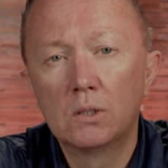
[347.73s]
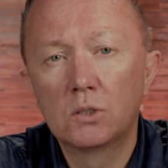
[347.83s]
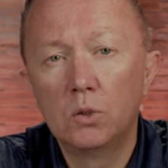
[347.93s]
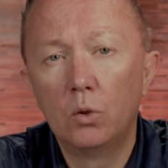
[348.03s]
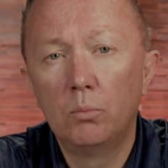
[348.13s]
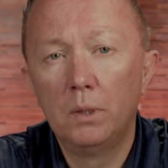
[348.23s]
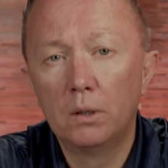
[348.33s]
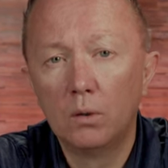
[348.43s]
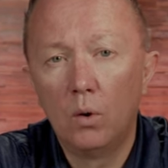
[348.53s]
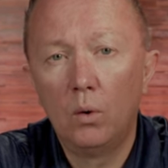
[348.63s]
sold
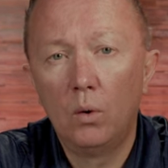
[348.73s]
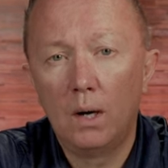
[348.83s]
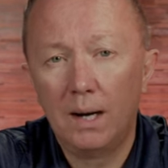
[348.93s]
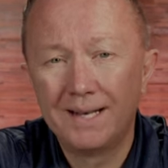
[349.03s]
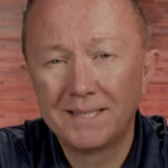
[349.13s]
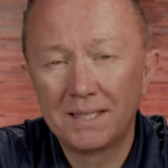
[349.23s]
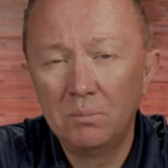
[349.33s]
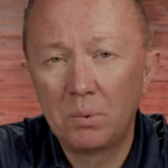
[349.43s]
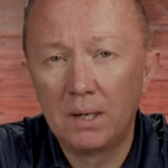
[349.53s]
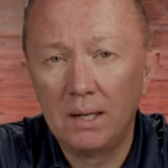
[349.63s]
below
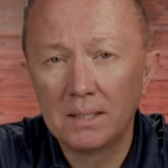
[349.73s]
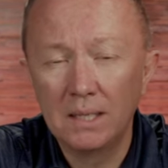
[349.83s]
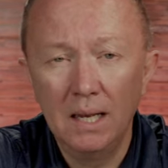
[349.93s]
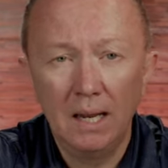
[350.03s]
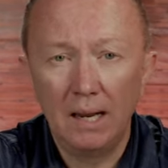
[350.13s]
asking price.